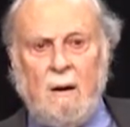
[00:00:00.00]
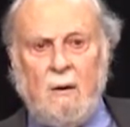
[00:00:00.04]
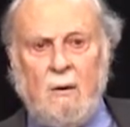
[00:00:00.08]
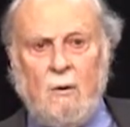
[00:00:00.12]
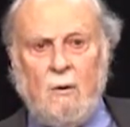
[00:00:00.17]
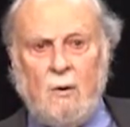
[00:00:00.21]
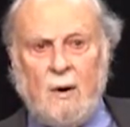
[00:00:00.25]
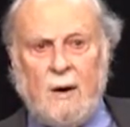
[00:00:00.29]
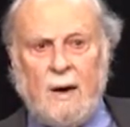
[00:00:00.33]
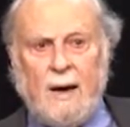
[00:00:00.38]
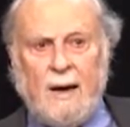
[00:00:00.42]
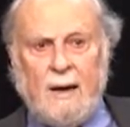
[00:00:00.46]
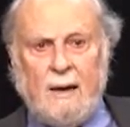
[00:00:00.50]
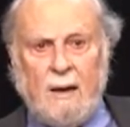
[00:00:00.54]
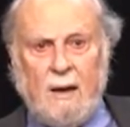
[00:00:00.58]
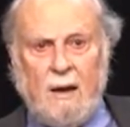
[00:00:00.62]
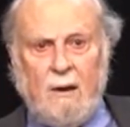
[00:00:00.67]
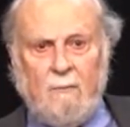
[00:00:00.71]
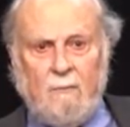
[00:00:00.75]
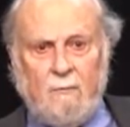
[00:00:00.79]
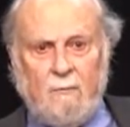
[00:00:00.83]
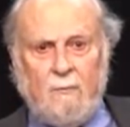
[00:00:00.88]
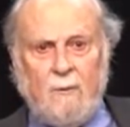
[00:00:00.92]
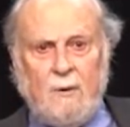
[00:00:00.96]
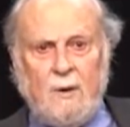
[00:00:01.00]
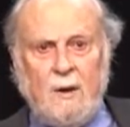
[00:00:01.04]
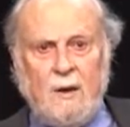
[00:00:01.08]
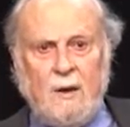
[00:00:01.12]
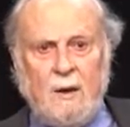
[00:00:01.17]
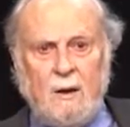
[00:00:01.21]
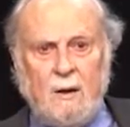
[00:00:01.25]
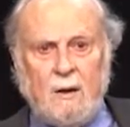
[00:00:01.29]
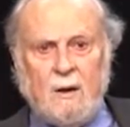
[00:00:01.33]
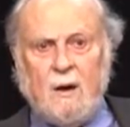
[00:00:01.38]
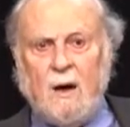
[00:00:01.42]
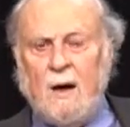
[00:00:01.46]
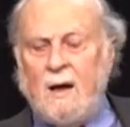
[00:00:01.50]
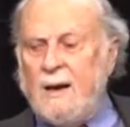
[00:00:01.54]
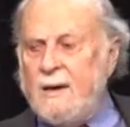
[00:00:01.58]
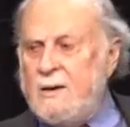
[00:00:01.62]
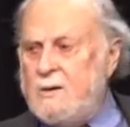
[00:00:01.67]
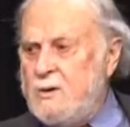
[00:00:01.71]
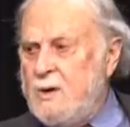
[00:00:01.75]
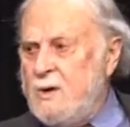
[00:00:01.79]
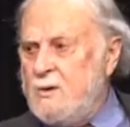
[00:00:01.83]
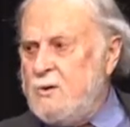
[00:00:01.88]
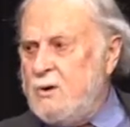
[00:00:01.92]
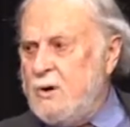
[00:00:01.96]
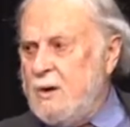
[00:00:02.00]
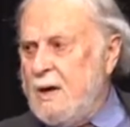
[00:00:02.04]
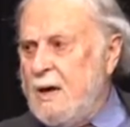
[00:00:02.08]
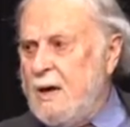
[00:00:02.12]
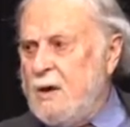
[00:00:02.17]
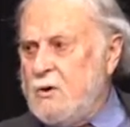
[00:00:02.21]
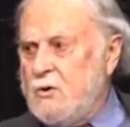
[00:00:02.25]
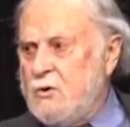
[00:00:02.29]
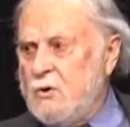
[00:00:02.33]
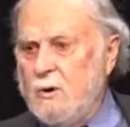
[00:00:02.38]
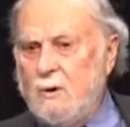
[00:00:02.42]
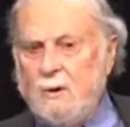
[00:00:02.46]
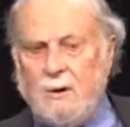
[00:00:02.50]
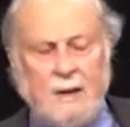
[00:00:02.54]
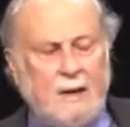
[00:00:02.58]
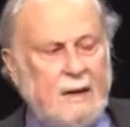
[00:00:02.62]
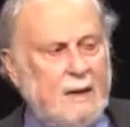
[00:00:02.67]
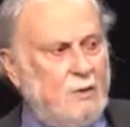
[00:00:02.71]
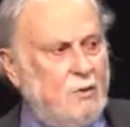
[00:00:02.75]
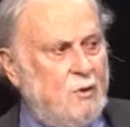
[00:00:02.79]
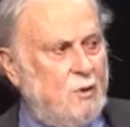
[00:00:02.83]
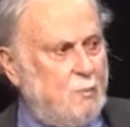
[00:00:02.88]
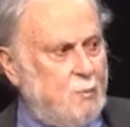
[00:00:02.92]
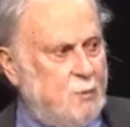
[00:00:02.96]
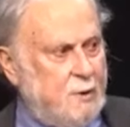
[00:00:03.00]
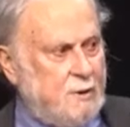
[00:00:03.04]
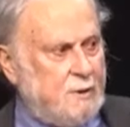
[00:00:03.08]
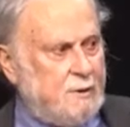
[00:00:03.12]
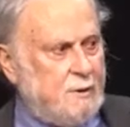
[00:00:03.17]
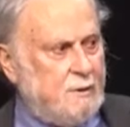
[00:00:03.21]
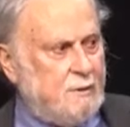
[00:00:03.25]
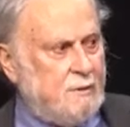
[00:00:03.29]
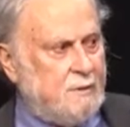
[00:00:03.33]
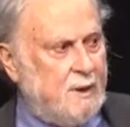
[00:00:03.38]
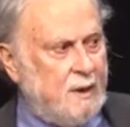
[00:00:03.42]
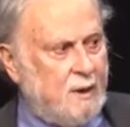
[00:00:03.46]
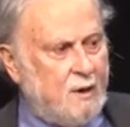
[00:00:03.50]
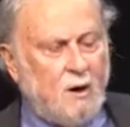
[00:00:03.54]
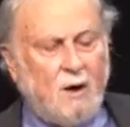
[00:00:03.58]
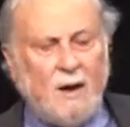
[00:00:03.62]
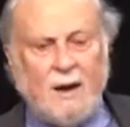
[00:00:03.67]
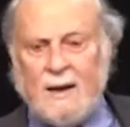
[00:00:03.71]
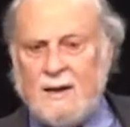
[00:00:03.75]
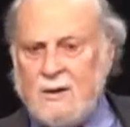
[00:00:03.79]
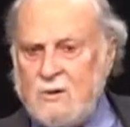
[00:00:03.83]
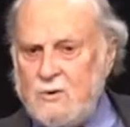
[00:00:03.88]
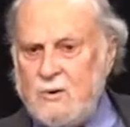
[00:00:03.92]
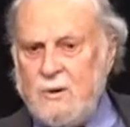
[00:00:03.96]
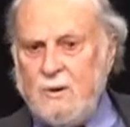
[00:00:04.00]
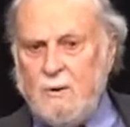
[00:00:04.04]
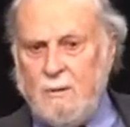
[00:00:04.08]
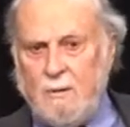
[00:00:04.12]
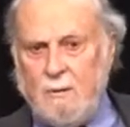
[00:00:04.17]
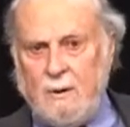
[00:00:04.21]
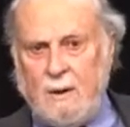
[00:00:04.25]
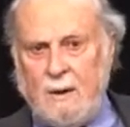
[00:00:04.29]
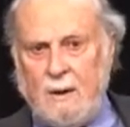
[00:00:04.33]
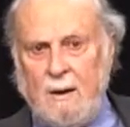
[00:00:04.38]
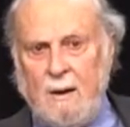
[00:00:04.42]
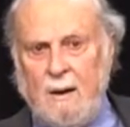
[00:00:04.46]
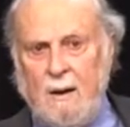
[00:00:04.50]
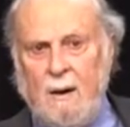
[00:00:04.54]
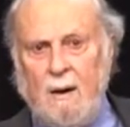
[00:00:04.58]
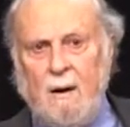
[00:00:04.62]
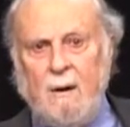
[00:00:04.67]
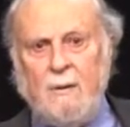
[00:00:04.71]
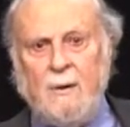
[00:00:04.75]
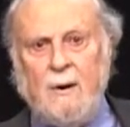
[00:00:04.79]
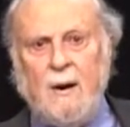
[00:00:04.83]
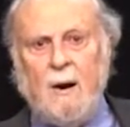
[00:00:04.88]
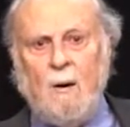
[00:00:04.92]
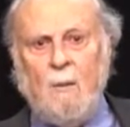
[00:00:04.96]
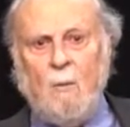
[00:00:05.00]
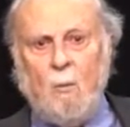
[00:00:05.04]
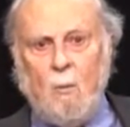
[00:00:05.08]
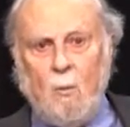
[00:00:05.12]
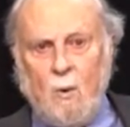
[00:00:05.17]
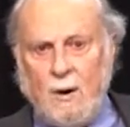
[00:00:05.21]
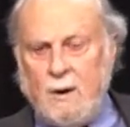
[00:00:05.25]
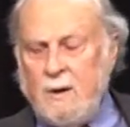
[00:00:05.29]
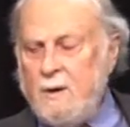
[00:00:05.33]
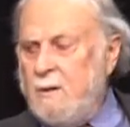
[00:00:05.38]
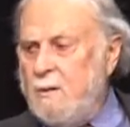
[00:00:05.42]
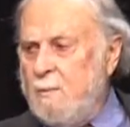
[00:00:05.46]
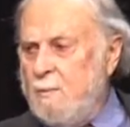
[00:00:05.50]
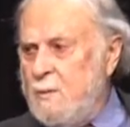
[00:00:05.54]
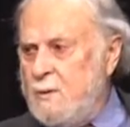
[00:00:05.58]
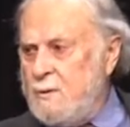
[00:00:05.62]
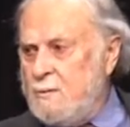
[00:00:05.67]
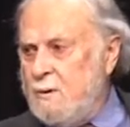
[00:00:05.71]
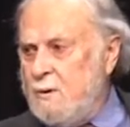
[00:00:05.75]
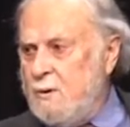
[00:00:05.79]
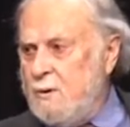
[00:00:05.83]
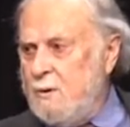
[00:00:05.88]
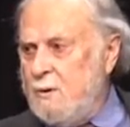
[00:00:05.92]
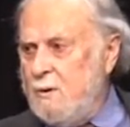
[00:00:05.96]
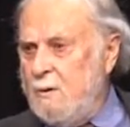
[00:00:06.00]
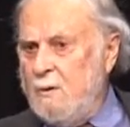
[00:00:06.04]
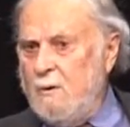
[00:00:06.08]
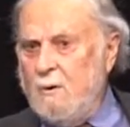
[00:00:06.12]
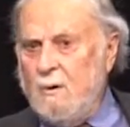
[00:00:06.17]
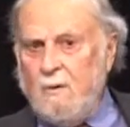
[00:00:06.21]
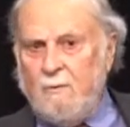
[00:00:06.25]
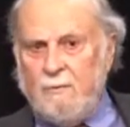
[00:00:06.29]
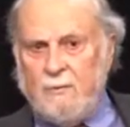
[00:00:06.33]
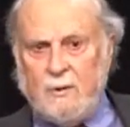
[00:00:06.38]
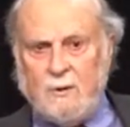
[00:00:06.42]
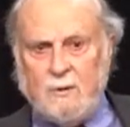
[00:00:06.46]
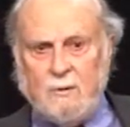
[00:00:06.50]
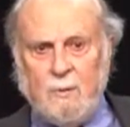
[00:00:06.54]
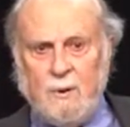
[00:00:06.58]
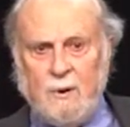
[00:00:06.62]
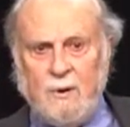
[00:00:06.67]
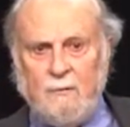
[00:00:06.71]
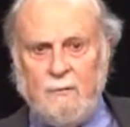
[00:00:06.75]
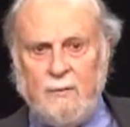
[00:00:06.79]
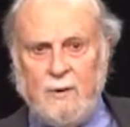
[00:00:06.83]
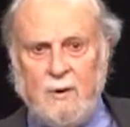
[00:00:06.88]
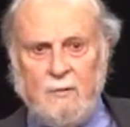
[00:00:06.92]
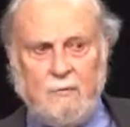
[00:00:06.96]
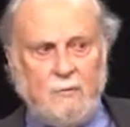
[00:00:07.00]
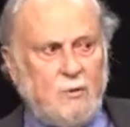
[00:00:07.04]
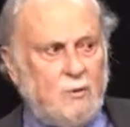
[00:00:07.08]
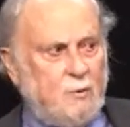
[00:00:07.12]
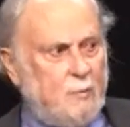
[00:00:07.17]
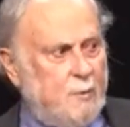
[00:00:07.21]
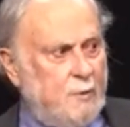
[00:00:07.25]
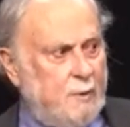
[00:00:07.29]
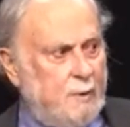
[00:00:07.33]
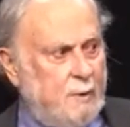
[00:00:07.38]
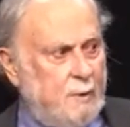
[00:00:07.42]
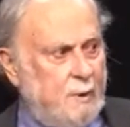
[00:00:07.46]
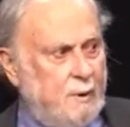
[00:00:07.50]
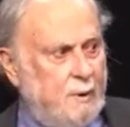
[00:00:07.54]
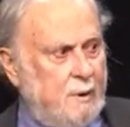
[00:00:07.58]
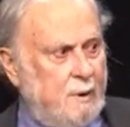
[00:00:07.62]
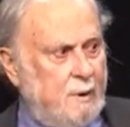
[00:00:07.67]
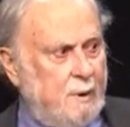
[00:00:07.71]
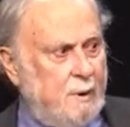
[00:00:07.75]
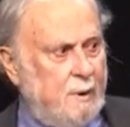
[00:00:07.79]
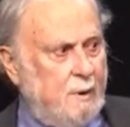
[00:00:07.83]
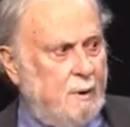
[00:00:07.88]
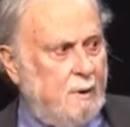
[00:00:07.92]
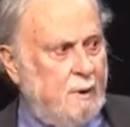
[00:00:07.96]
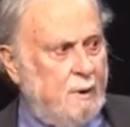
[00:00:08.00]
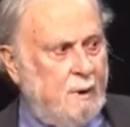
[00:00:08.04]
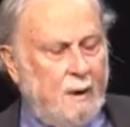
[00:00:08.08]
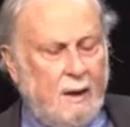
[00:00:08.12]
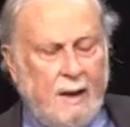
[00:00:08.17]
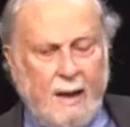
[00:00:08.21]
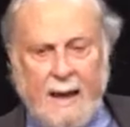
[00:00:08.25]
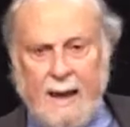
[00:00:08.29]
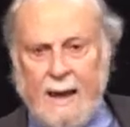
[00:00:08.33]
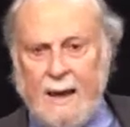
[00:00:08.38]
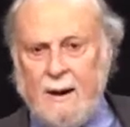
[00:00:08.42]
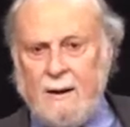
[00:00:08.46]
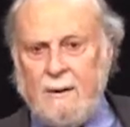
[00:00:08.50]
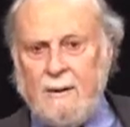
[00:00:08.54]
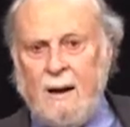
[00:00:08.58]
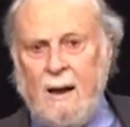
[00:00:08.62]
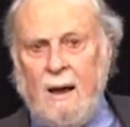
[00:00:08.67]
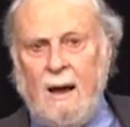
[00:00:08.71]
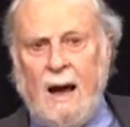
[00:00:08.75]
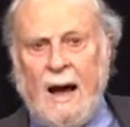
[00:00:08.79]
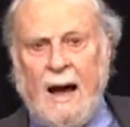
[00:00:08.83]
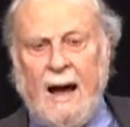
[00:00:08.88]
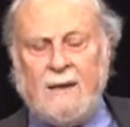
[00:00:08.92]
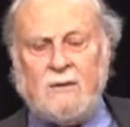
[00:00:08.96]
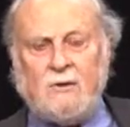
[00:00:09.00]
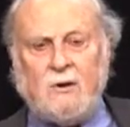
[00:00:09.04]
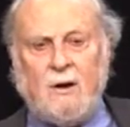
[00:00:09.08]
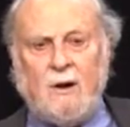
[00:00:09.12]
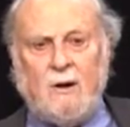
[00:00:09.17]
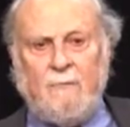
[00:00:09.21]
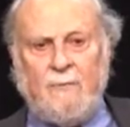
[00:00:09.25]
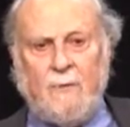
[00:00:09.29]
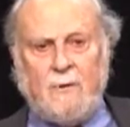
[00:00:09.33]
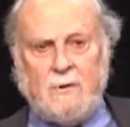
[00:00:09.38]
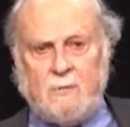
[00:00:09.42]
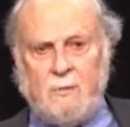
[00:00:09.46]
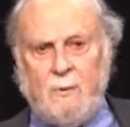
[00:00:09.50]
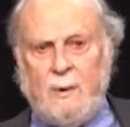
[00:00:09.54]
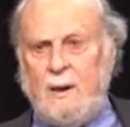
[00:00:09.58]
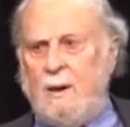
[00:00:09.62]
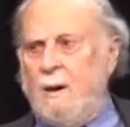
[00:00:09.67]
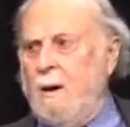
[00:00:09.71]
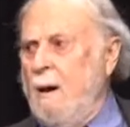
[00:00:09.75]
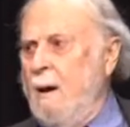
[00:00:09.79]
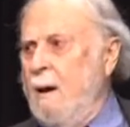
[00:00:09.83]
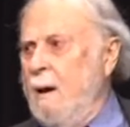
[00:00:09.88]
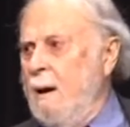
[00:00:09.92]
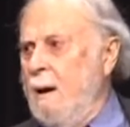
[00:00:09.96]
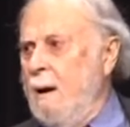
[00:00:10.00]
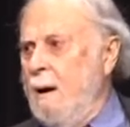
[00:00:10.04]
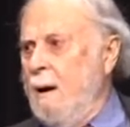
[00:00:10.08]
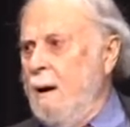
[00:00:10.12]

who got a free college education in the prison, a college degree. Not one of them was returned over a 25 year period. That's amazing. And I thought at first versus seventy